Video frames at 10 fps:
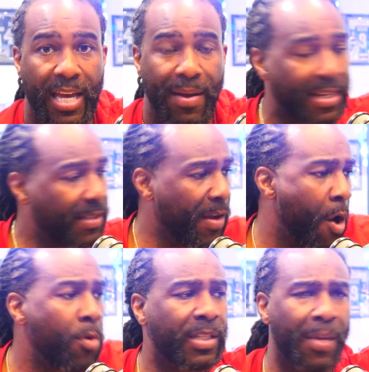Because if the
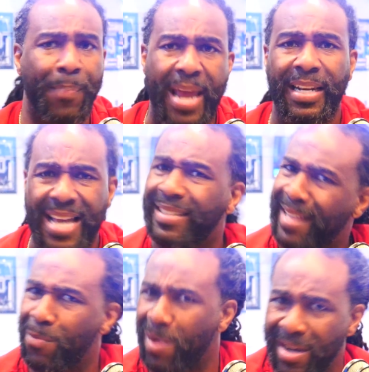owners could pay less,
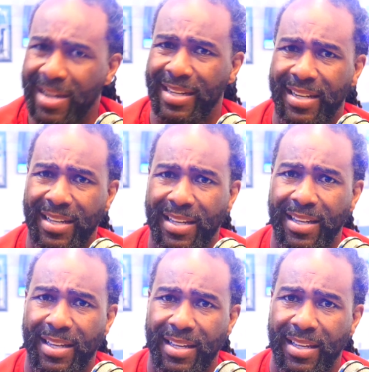they would.
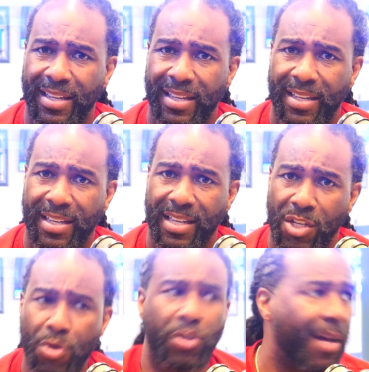
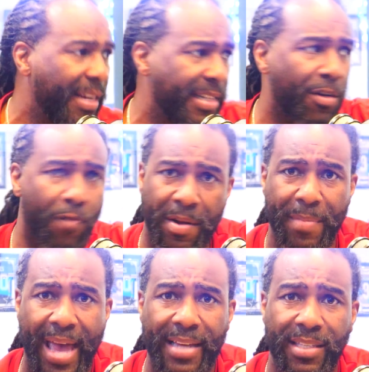You saw they did the running
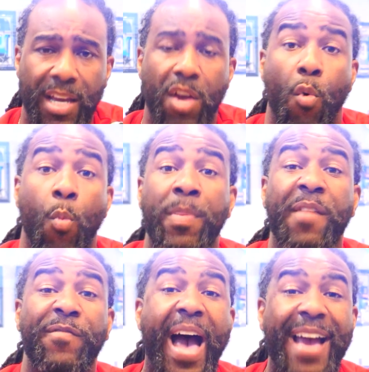backs. When
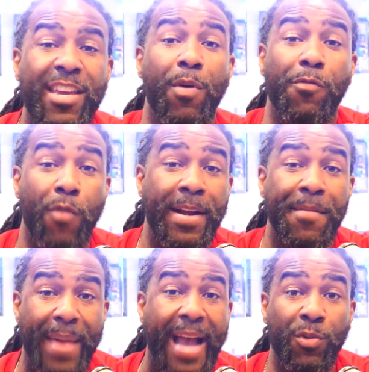the value of
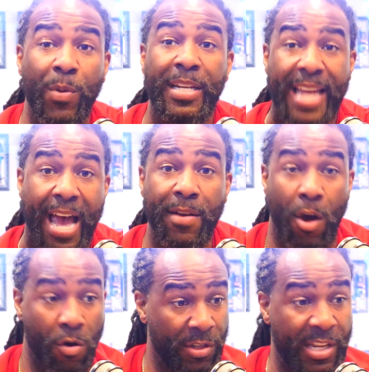running backs went down, the
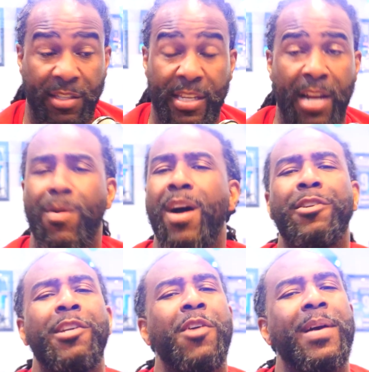owners didn't say, well,
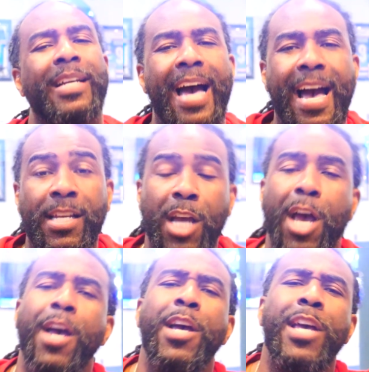you know what, guys?
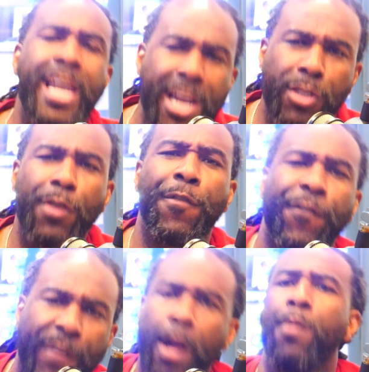Here's a
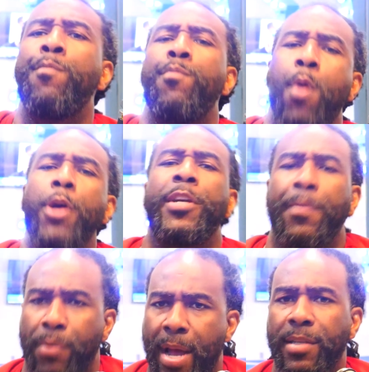fair
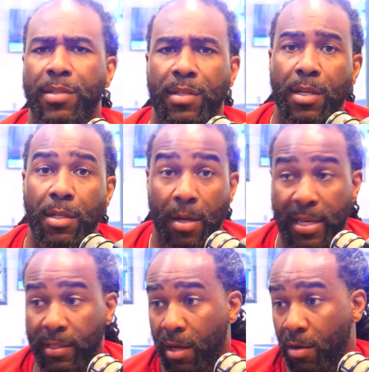market price. No,
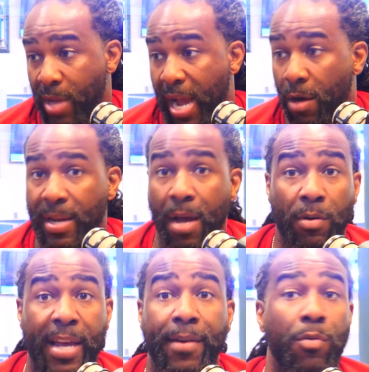they said, oh, y'all go down?
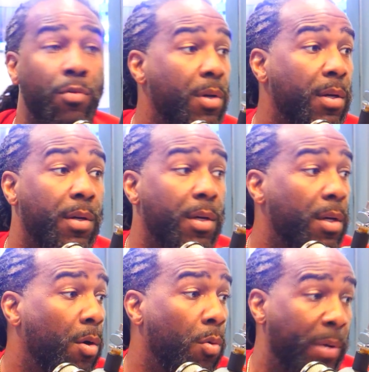Okay, cool.
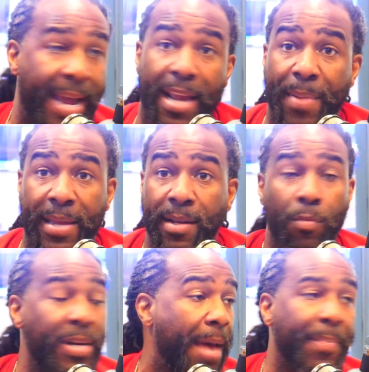We ain't got to pay
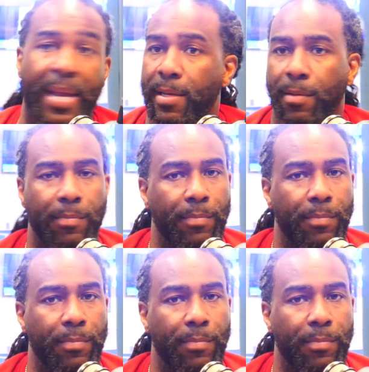them. We not paying them.